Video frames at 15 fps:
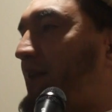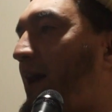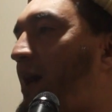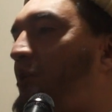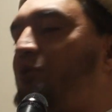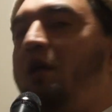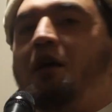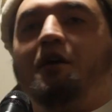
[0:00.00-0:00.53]

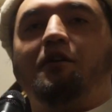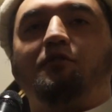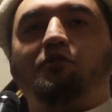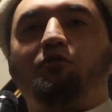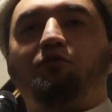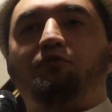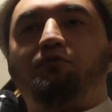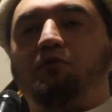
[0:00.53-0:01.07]

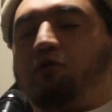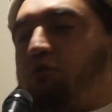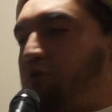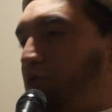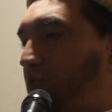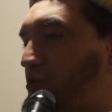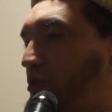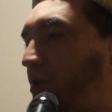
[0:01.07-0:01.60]
down, you
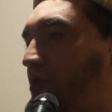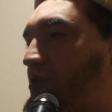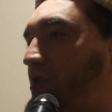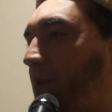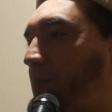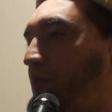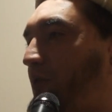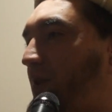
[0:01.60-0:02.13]
you start
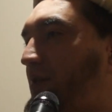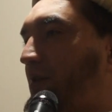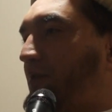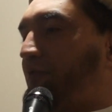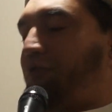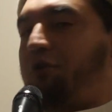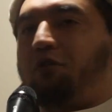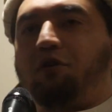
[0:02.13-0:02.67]

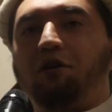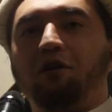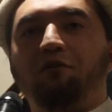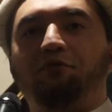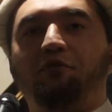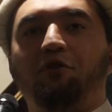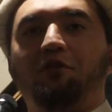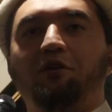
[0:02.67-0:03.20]
separating further
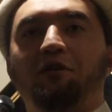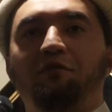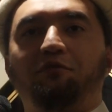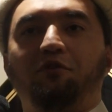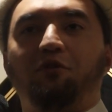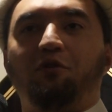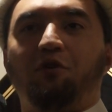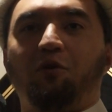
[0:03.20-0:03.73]
and further and
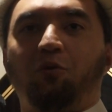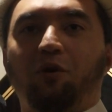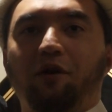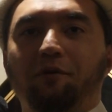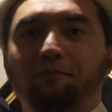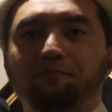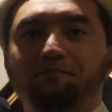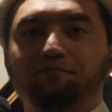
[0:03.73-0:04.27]
further
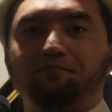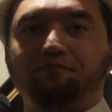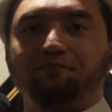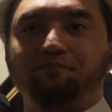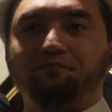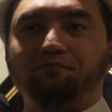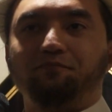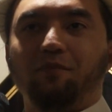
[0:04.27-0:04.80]
away.
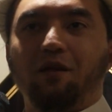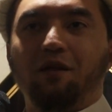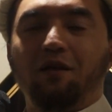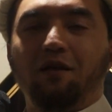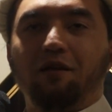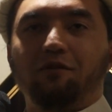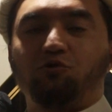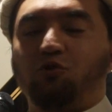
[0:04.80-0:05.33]

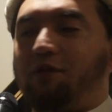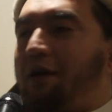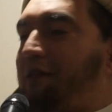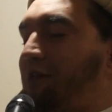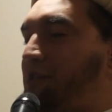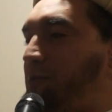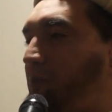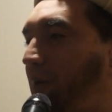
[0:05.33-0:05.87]
So
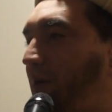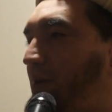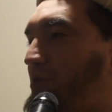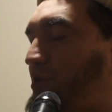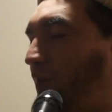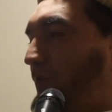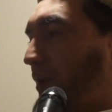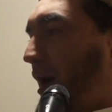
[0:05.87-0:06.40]
that
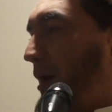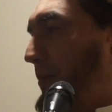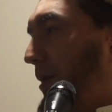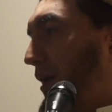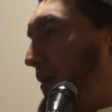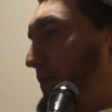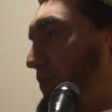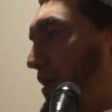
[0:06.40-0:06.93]
experience of
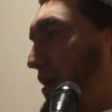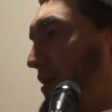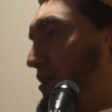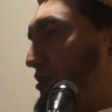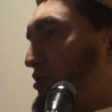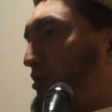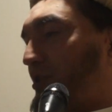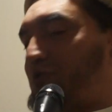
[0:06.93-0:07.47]

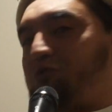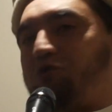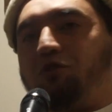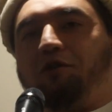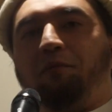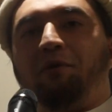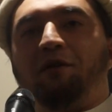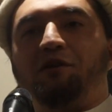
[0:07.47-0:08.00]
rahmah starts to
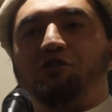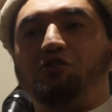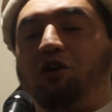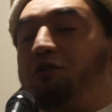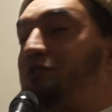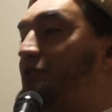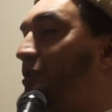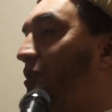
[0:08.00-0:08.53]
diminish
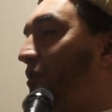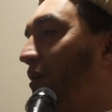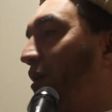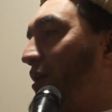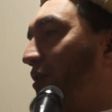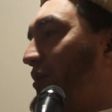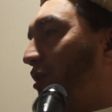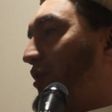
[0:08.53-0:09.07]

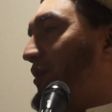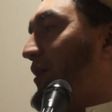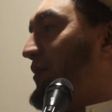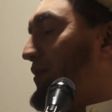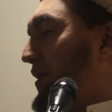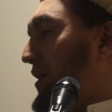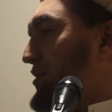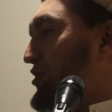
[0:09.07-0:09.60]
until or
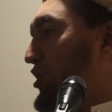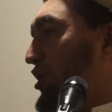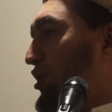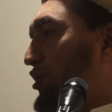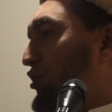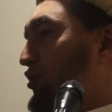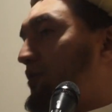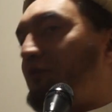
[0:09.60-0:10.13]
unless
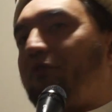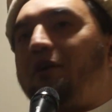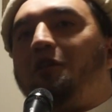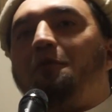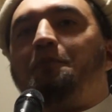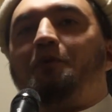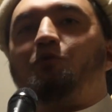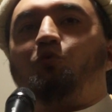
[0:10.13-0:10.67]
you
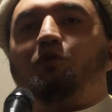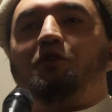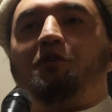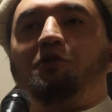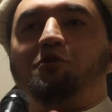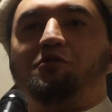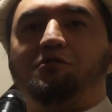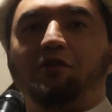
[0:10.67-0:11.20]
develop it
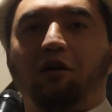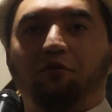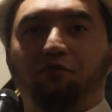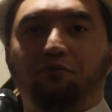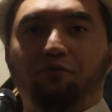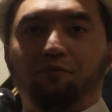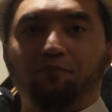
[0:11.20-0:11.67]
within yourself.